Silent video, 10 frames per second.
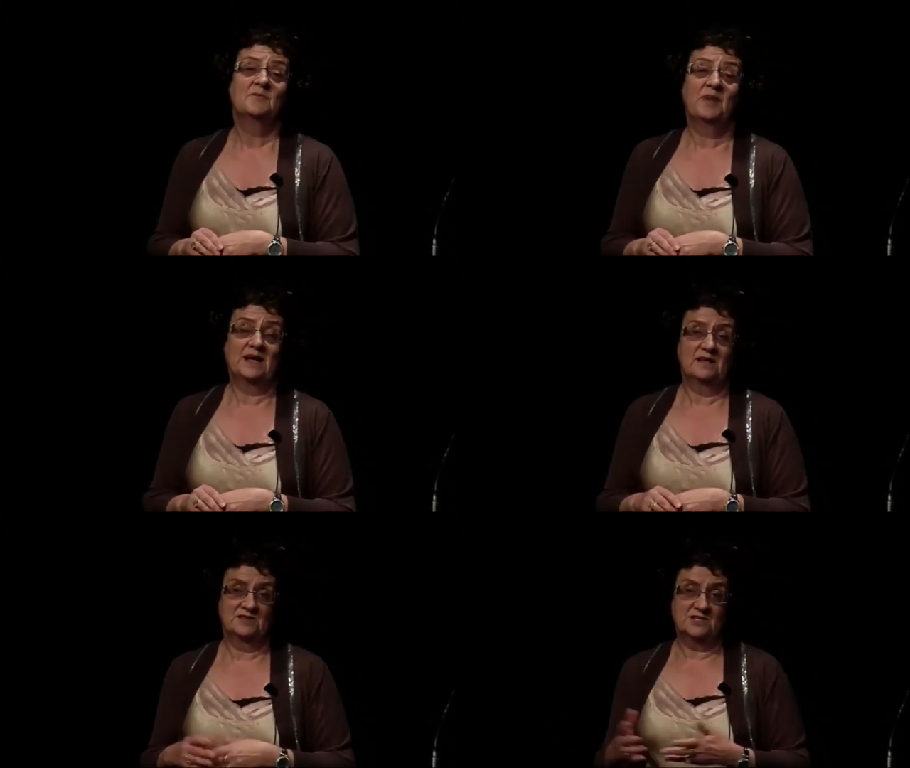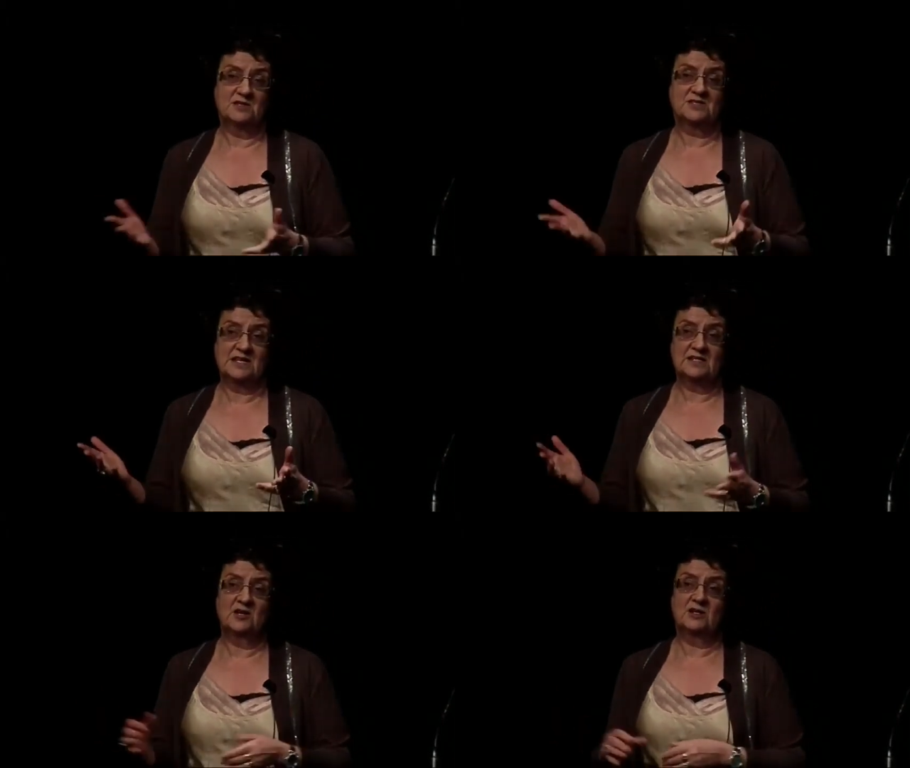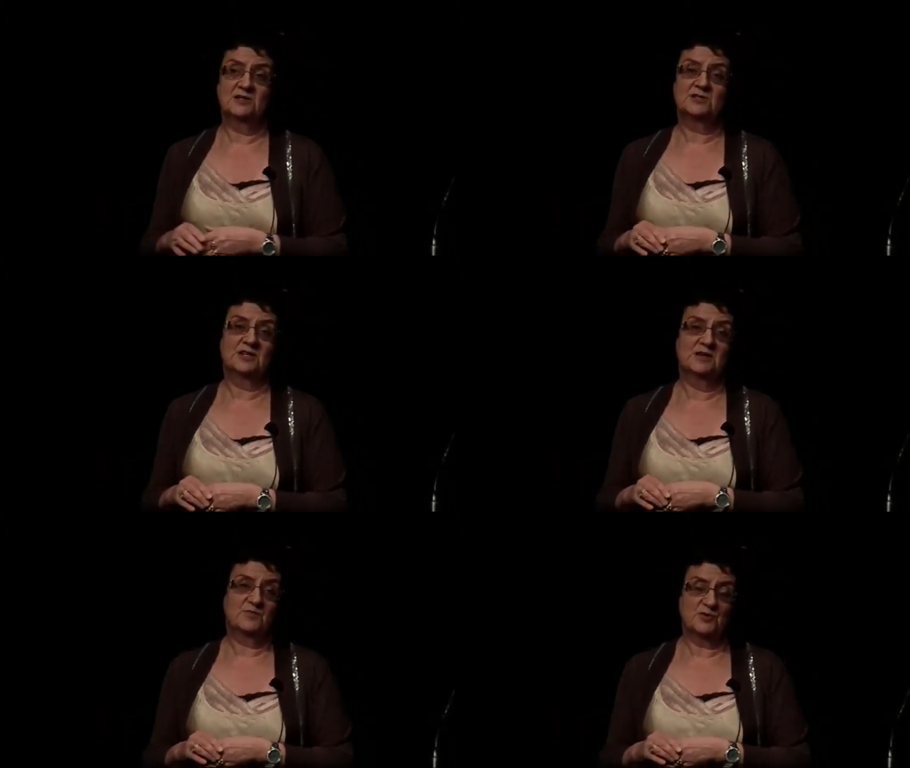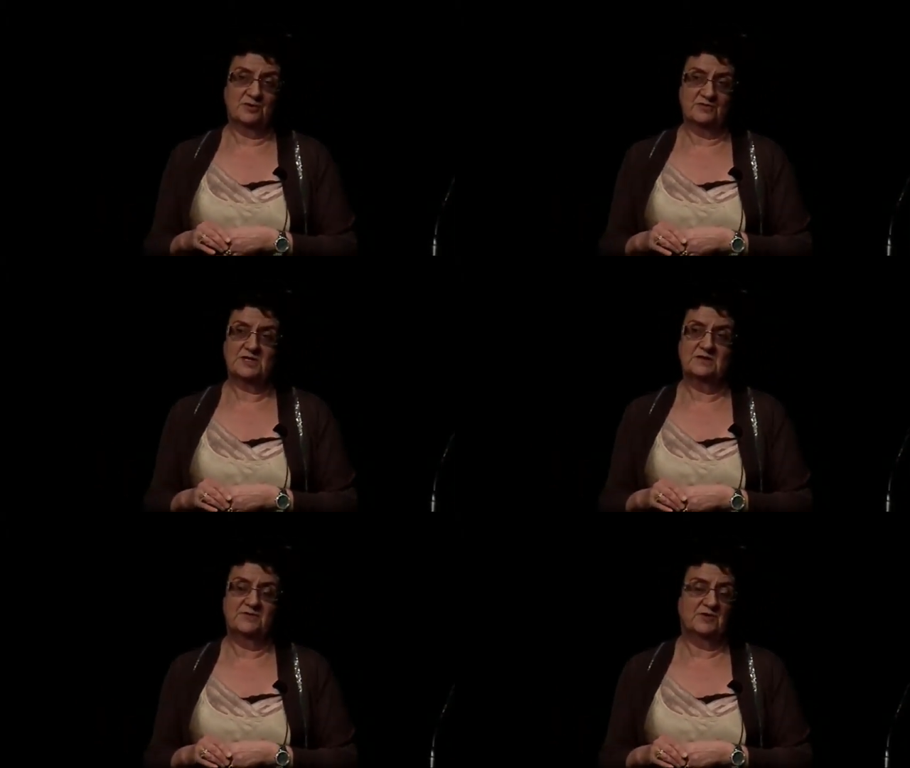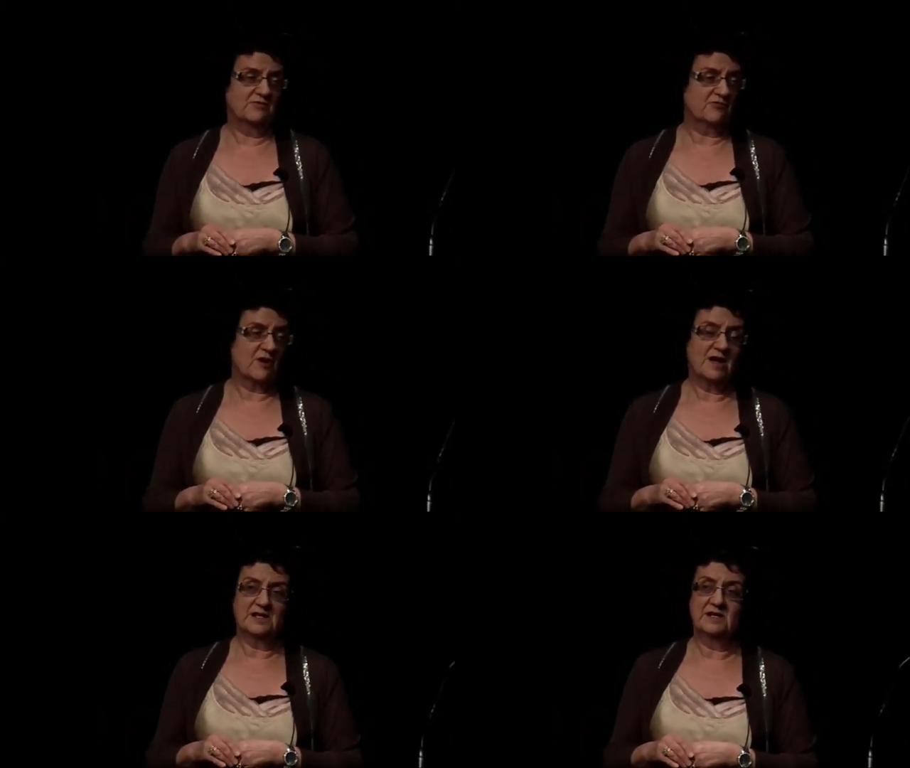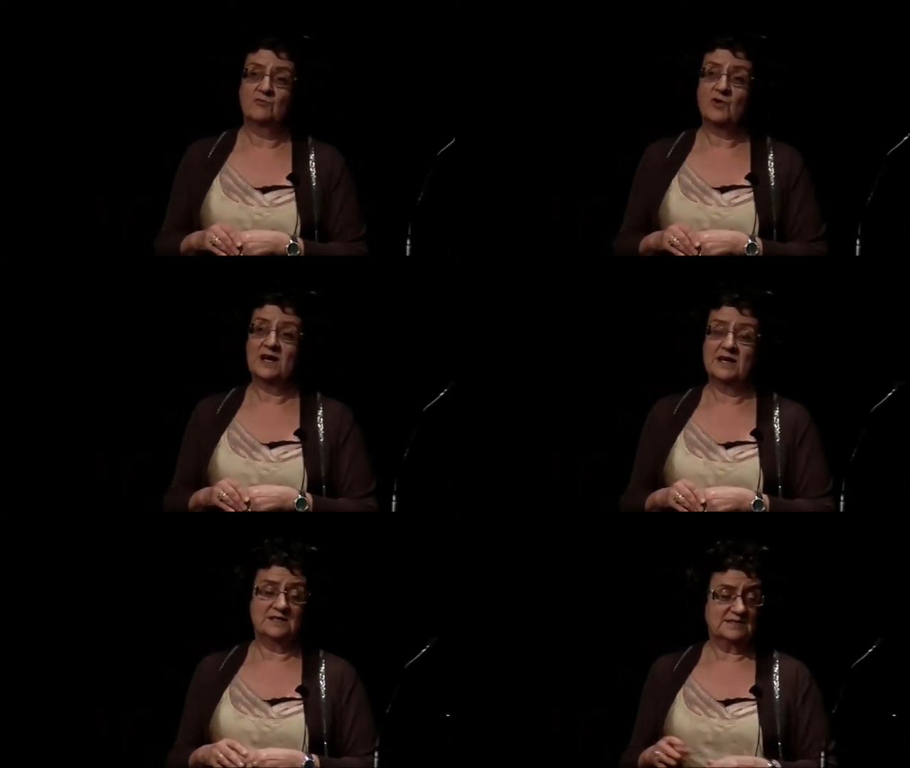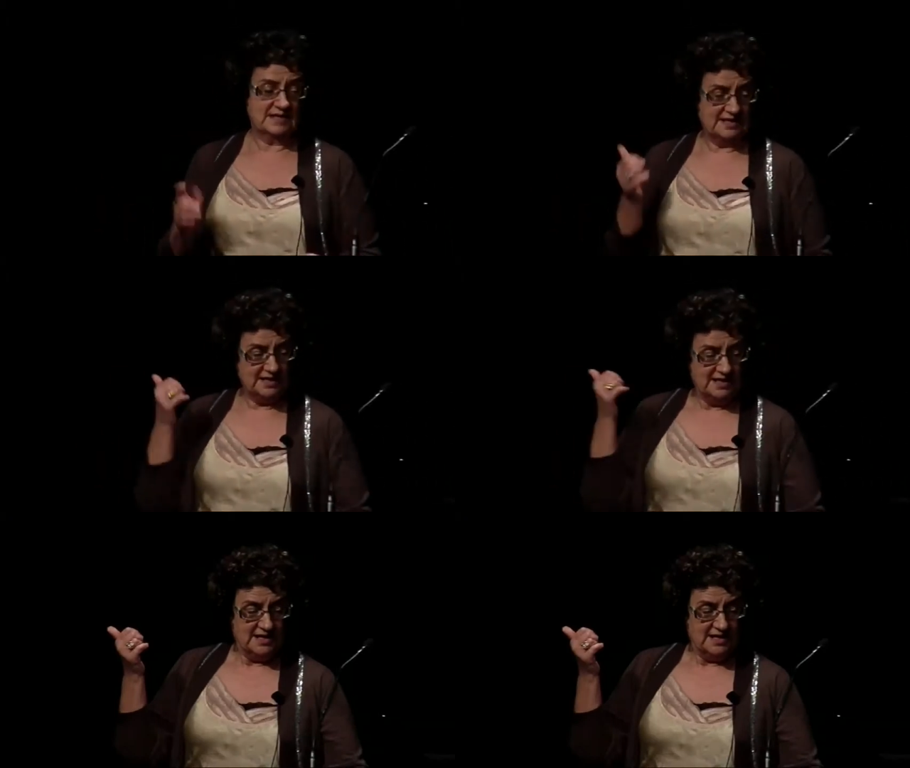But until technology improves in a variety of ways, then